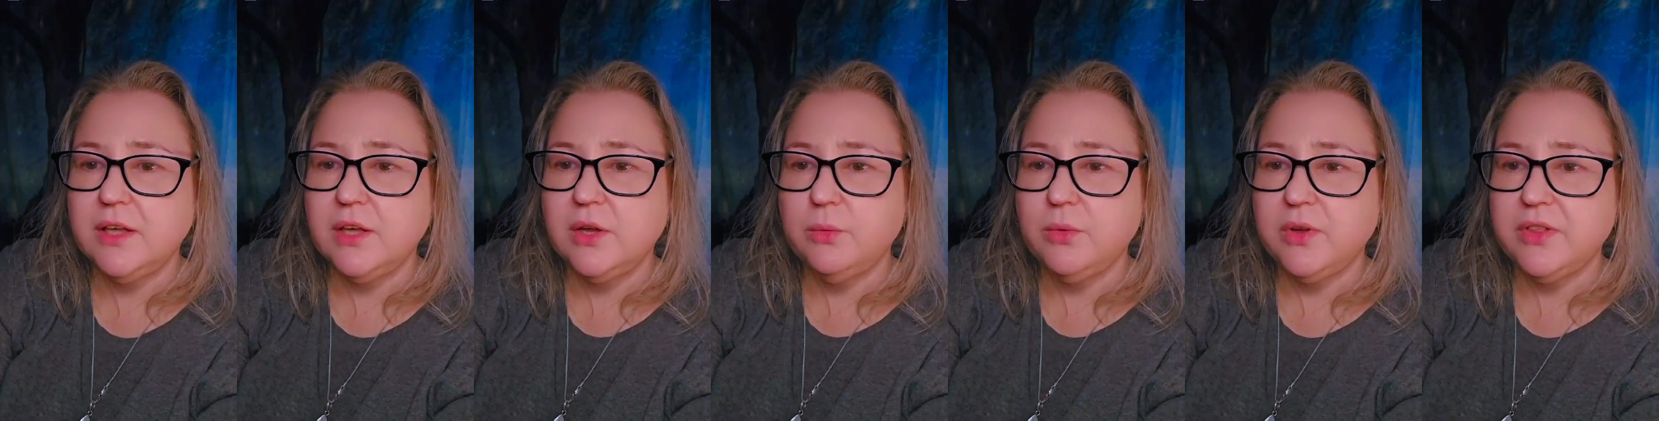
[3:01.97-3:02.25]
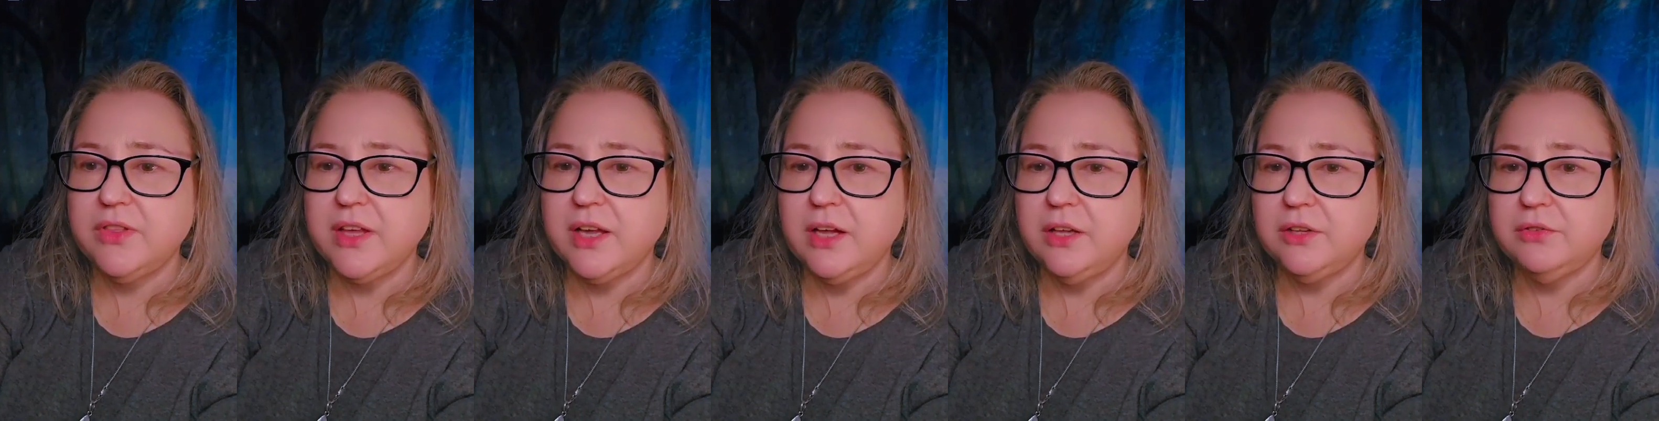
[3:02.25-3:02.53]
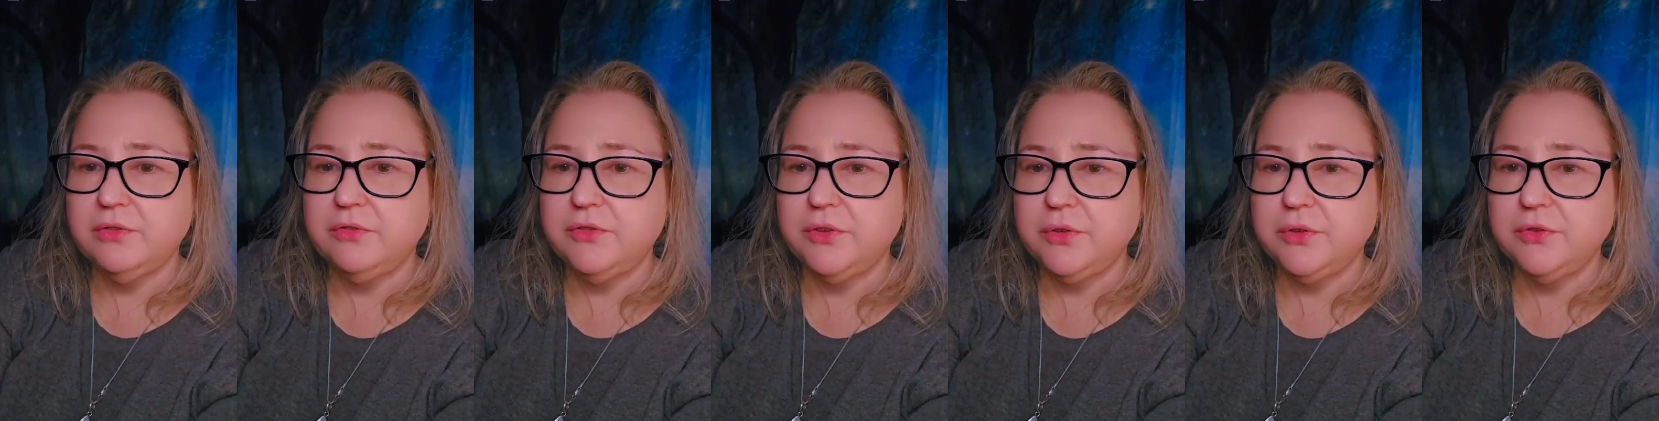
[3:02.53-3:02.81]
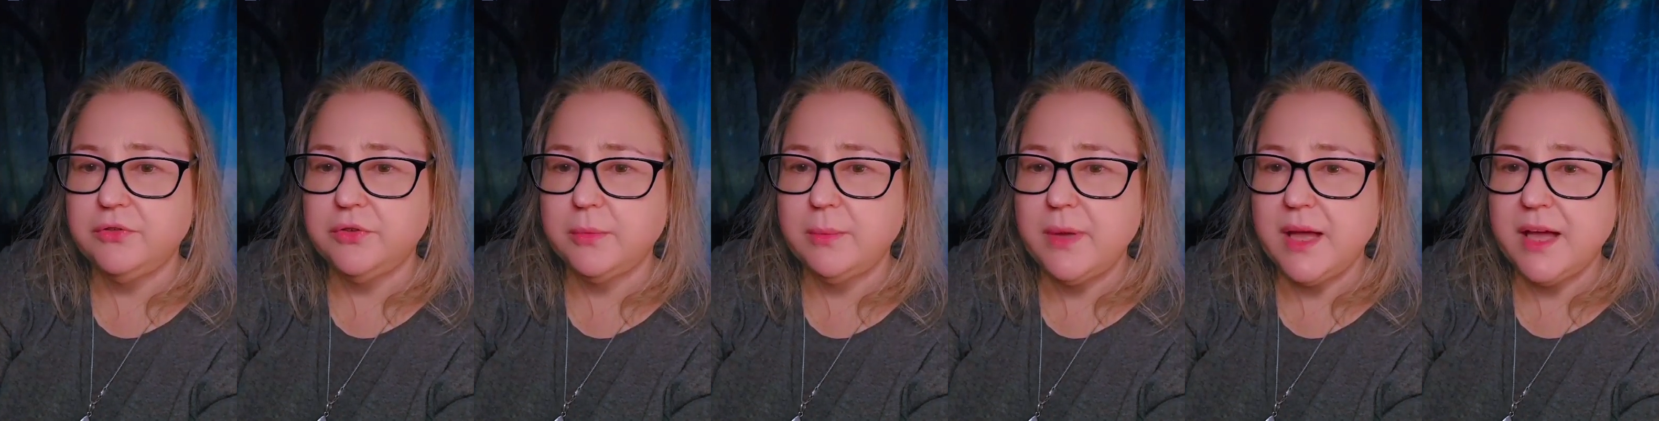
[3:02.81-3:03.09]
withheld food
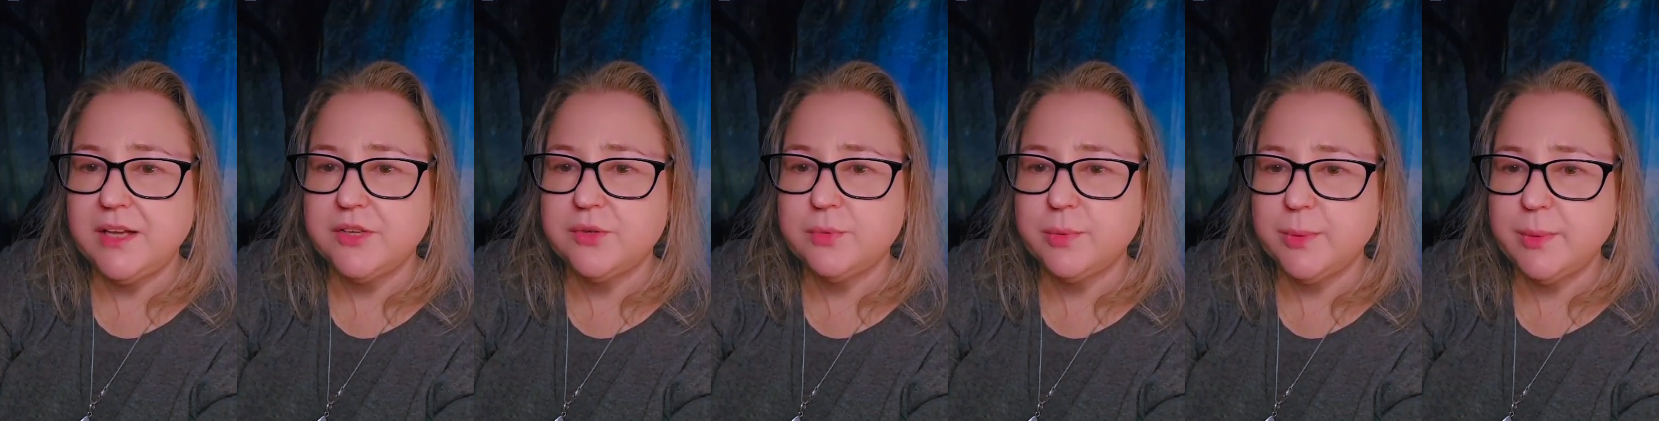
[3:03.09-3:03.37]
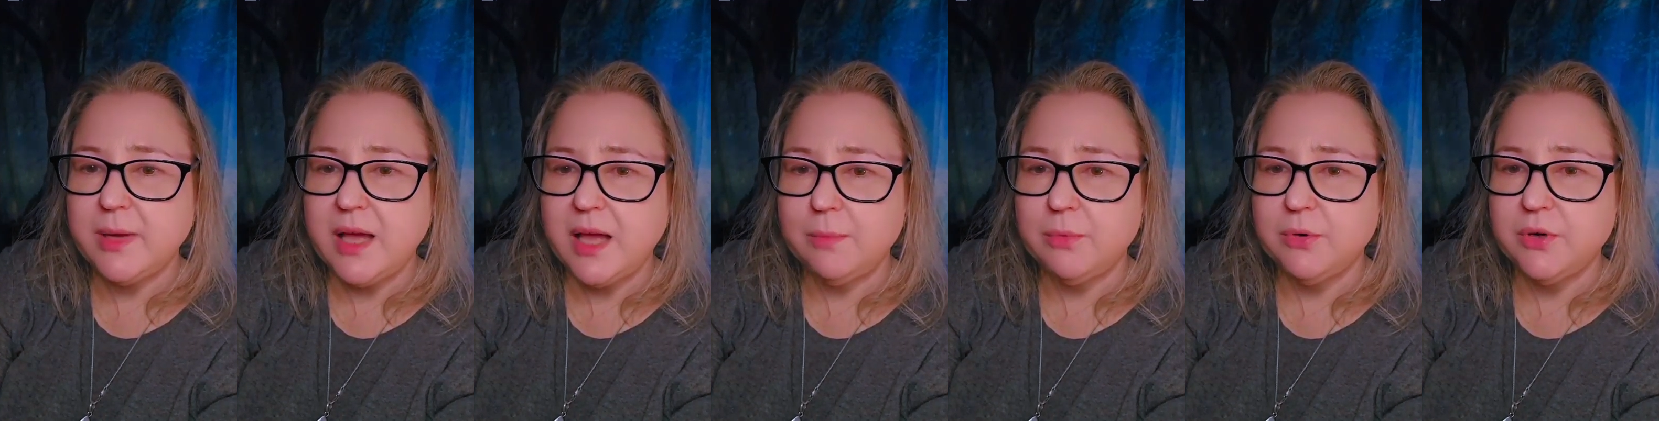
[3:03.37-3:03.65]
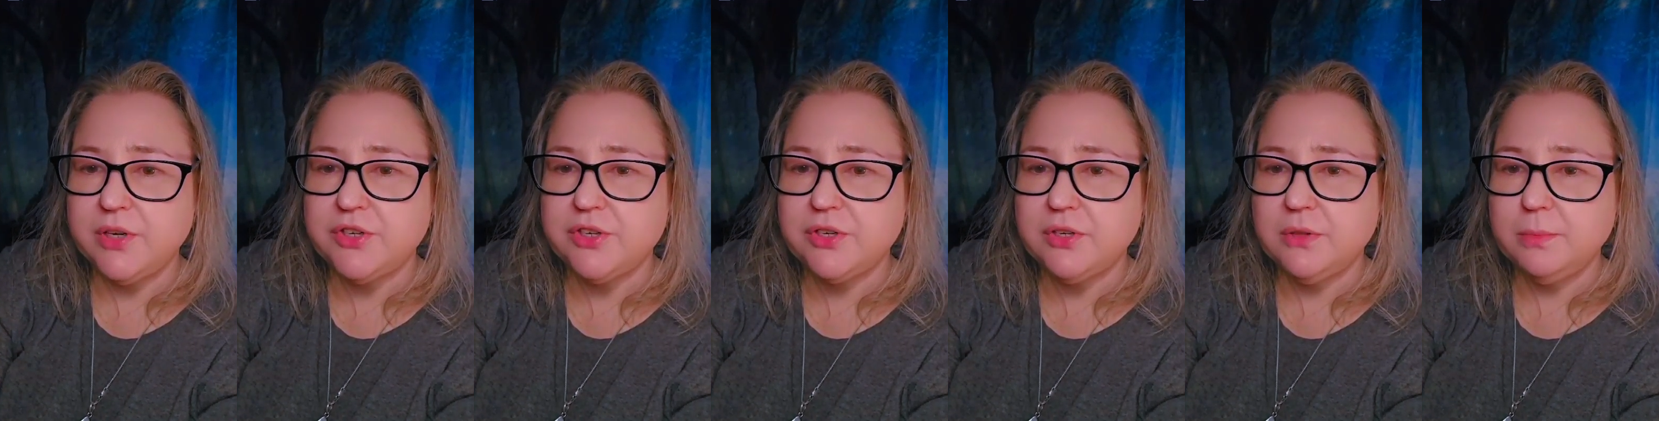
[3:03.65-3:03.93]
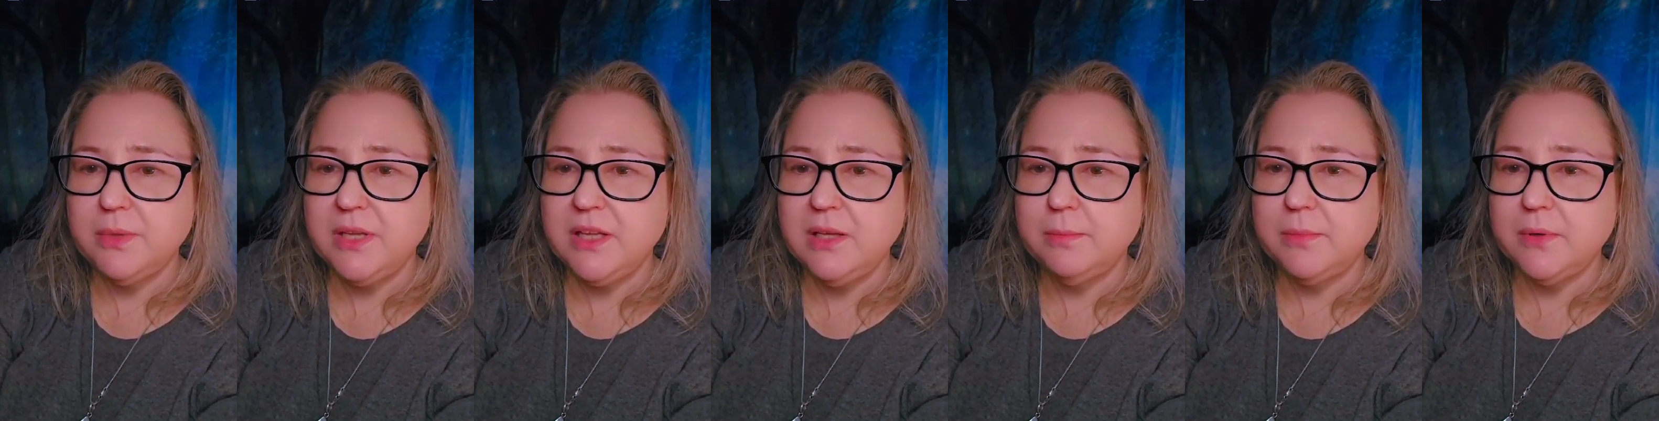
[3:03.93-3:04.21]
from Aboriginal
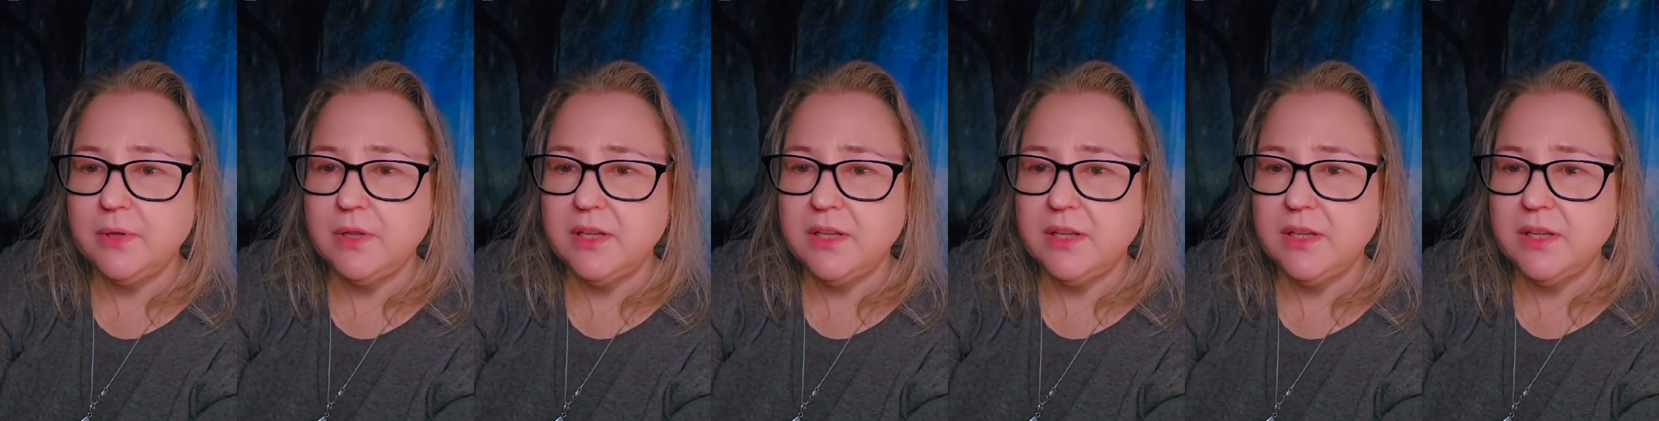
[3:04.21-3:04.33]
people